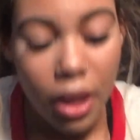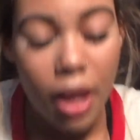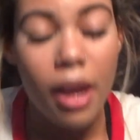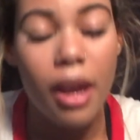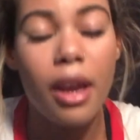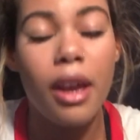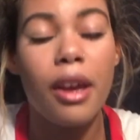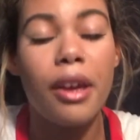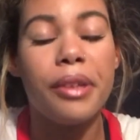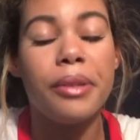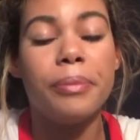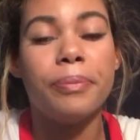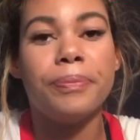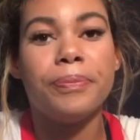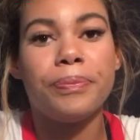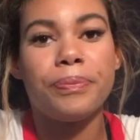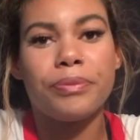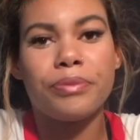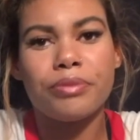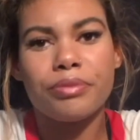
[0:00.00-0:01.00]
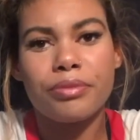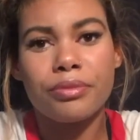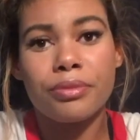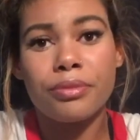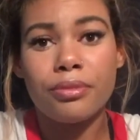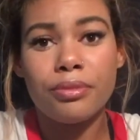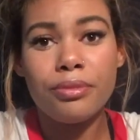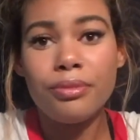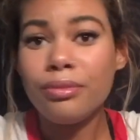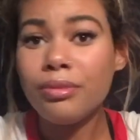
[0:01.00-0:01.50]
and
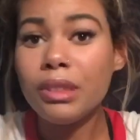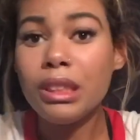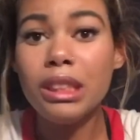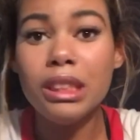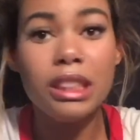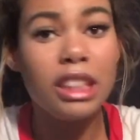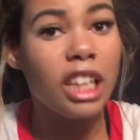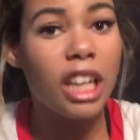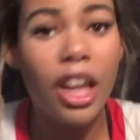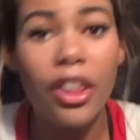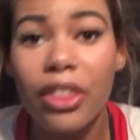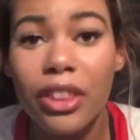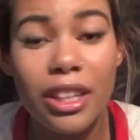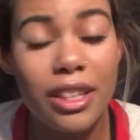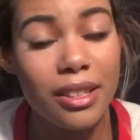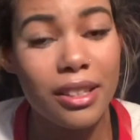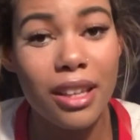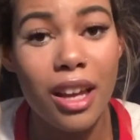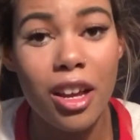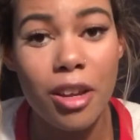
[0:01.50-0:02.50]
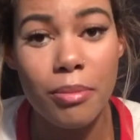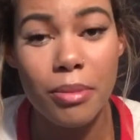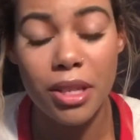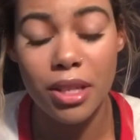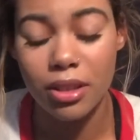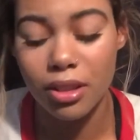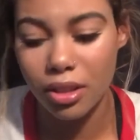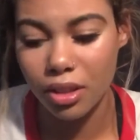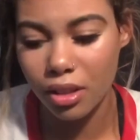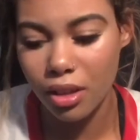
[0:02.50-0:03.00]
nothing is
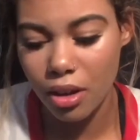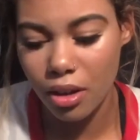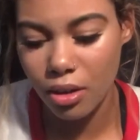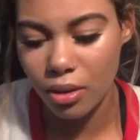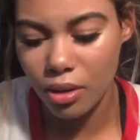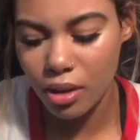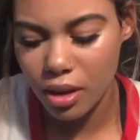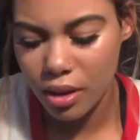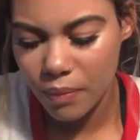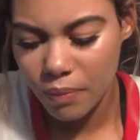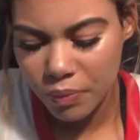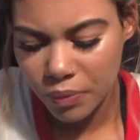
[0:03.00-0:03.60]
coming. So